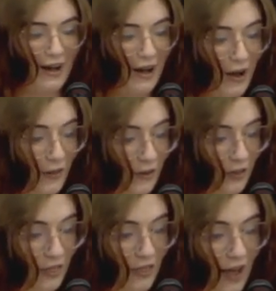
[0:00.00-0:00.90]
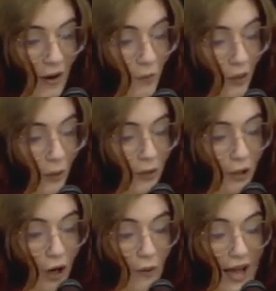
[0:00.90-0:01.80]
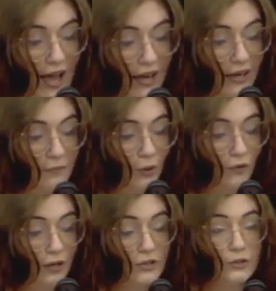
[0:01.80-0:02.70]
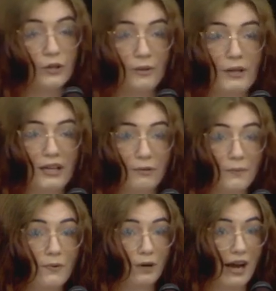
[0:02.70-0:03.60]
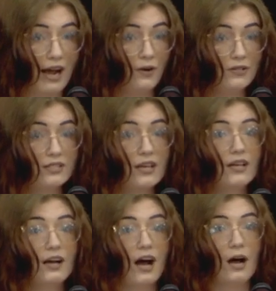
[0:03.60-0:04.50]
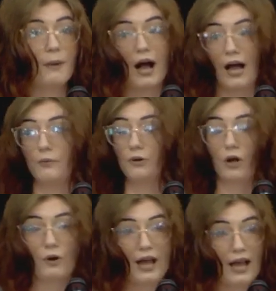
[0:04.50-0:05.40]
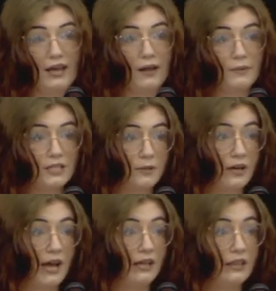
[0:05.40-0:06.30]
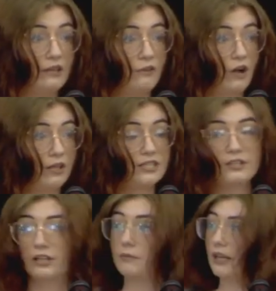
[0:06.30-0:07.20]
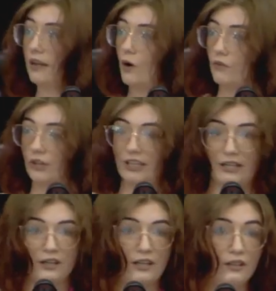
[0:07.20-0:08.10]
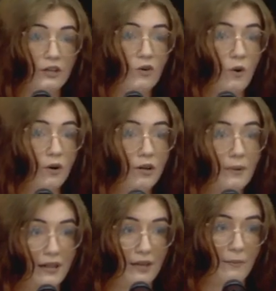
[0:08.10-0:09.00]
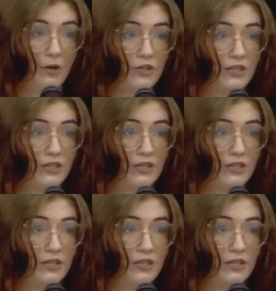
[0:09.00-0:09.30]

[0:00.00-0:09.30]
Other than that, we're going to go ahead and move into committee report outs. I will go ahead and be spearheading the volunteer committee over here in the corner by the